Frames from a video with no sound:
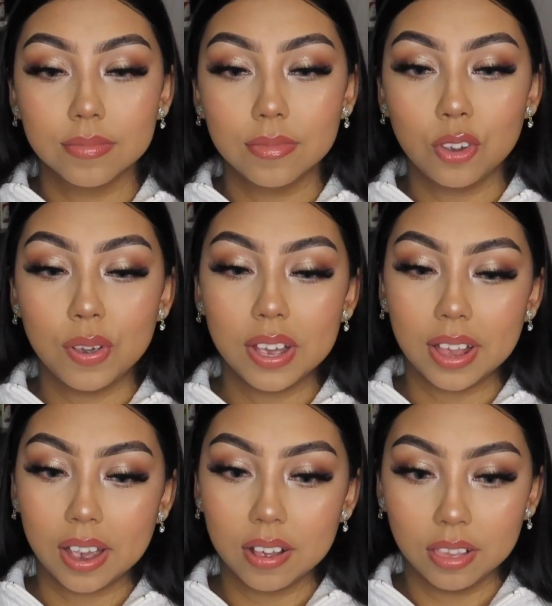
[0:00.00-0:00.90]
doing
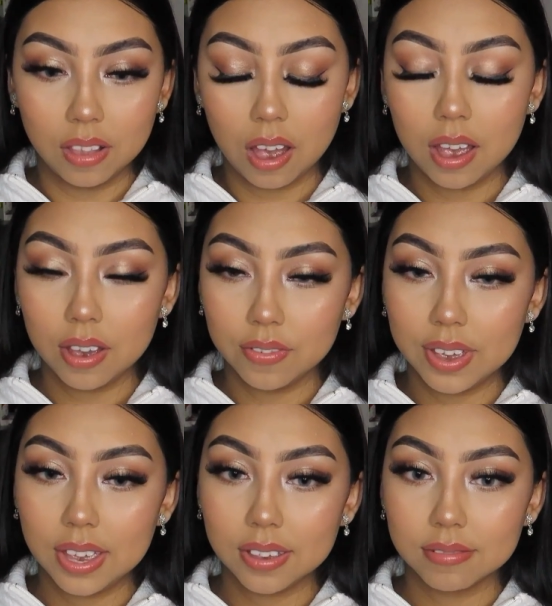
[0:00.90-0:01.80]
like a lot of
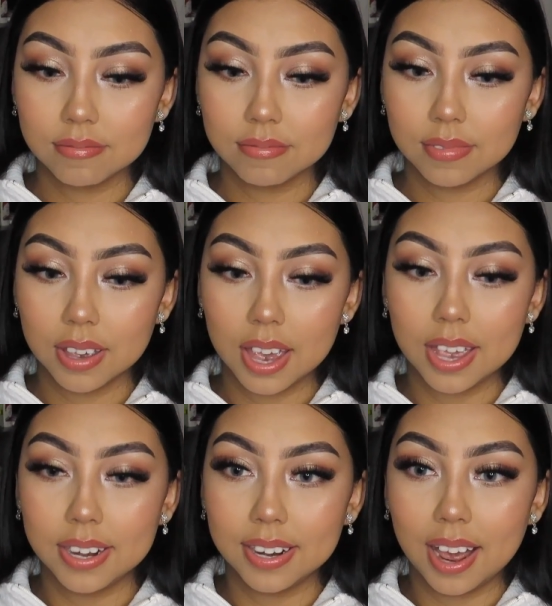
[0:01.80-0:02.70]
it,
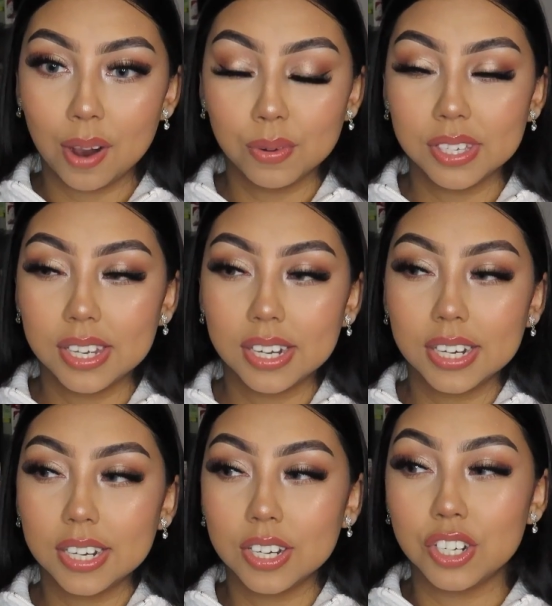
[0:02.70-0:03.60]
and I wasn't
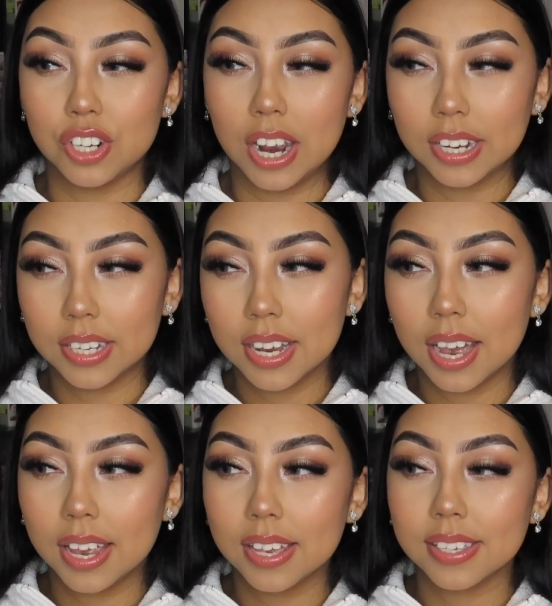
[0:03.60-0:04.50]
contracting,
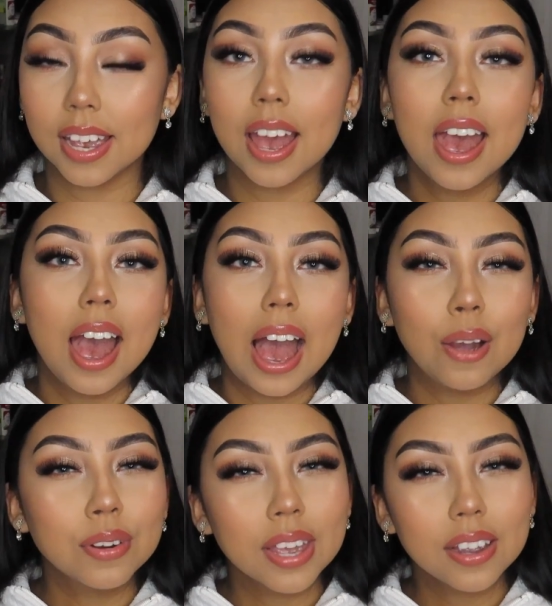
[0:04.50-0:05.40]
I guess. Like I
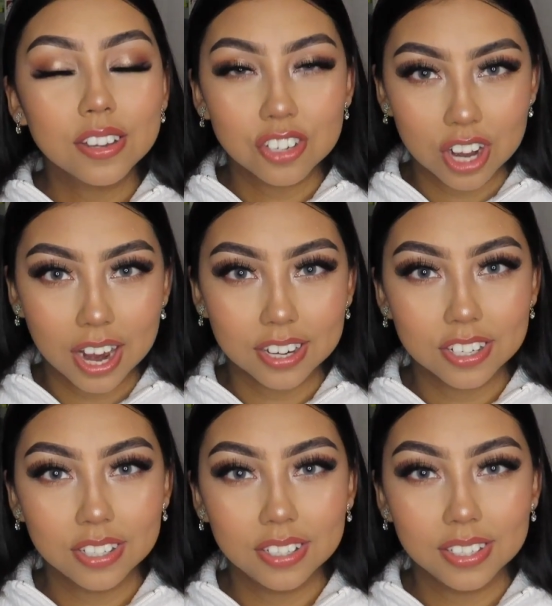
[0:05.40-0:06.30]
would get
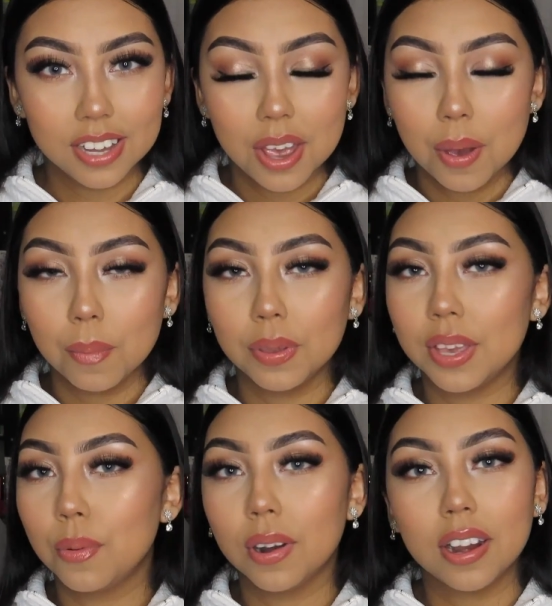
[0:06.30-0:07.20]
contractions, but
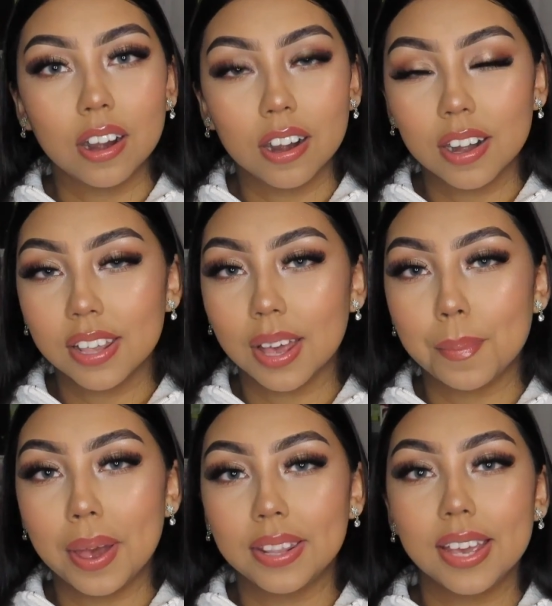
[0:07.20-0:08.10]
they weren't hurting that
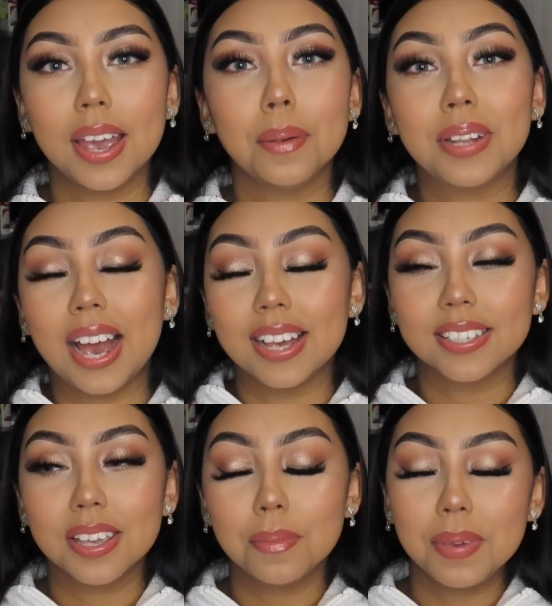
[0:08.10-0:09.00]
bad. They kept
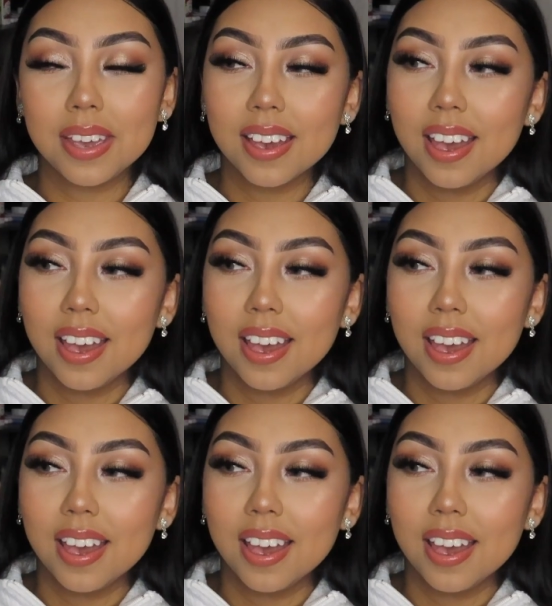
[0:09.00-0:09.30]
asking me